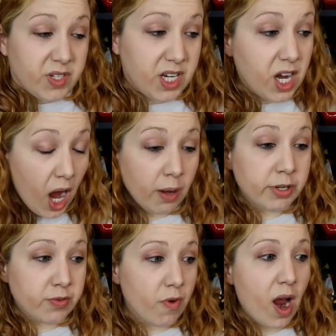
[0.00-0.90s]

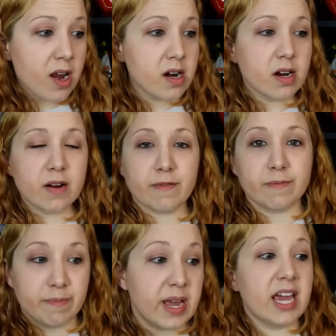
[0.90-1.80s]
Kamen Rider
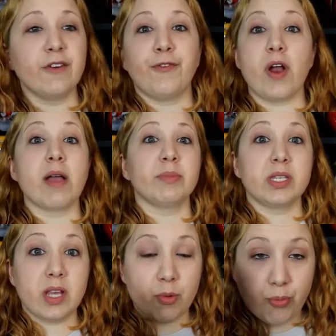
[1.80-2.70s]
made for
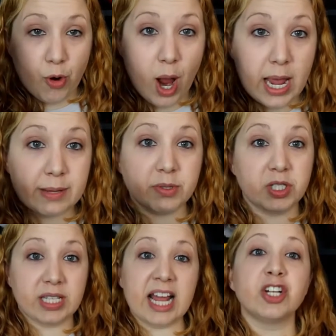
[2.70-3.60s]
Amazon Prime
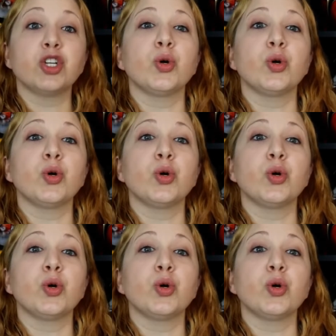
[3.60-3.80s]
sent